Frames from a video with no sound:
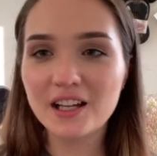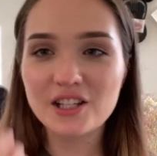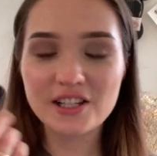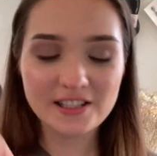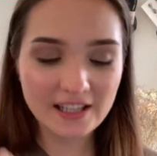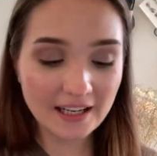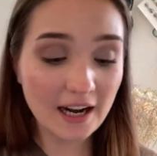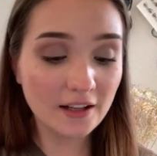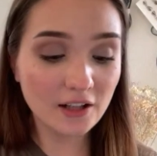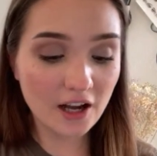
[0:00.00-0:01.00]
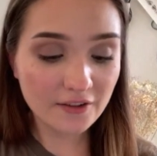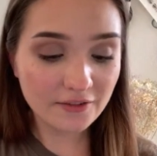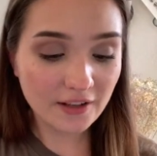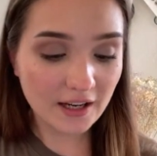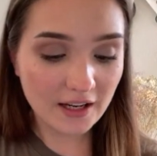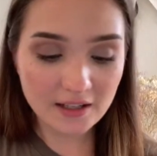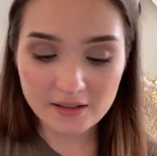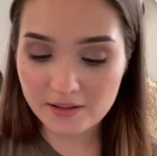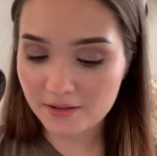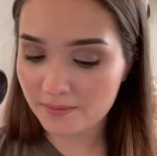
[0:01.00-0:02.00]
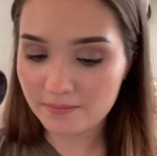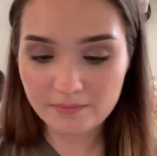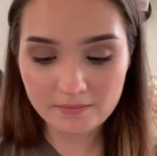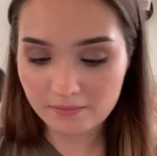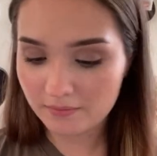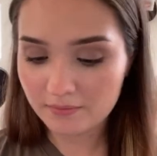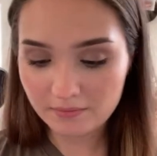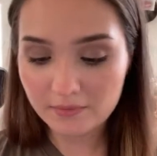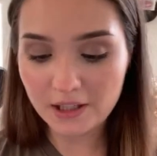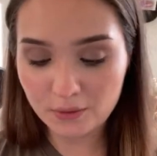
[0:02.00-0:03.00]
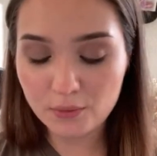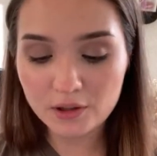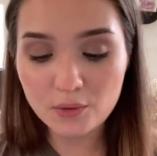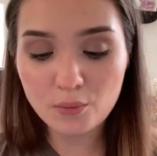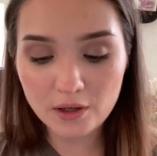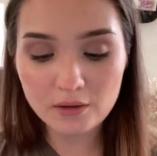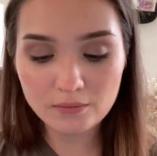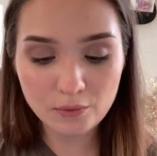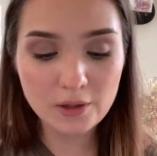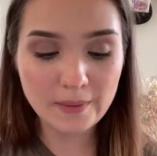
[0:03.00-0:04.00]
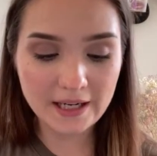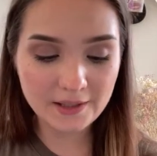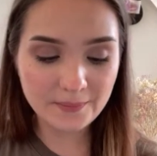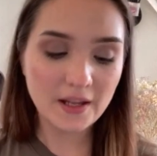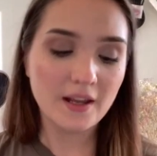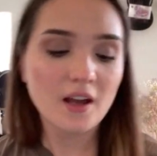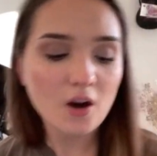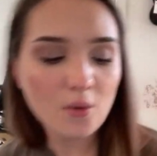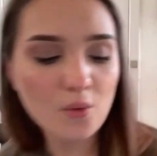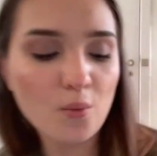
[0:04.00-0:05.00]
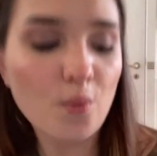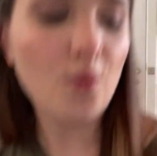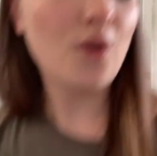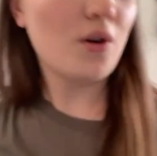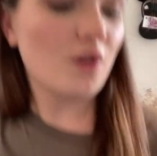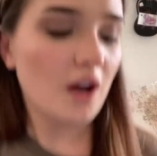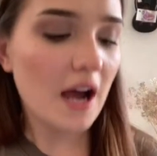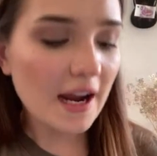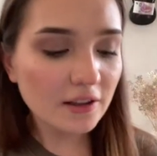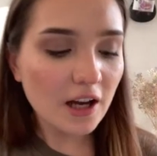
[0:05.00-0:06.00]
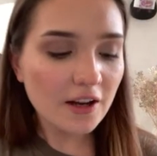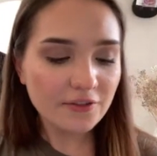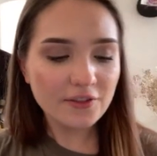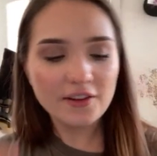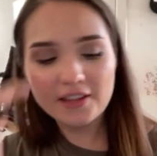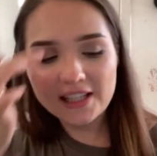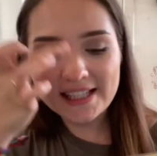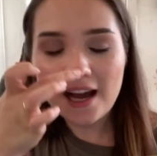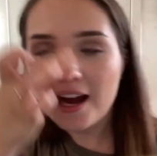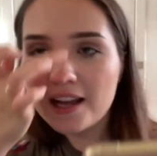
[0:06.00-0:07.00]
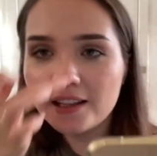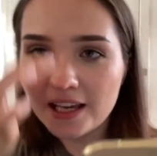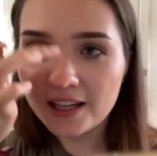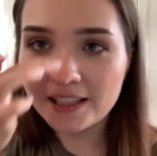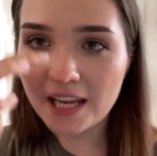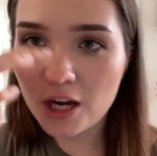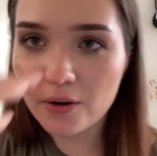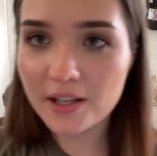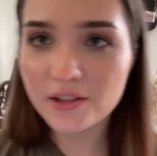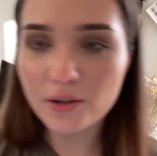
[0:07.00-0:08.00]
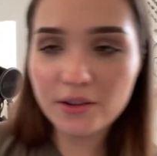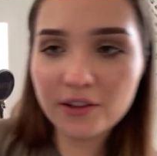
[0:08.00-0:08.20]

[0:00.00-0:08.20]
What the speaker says: Just like I love, and like really well made. Oh, I love these highlighted areas on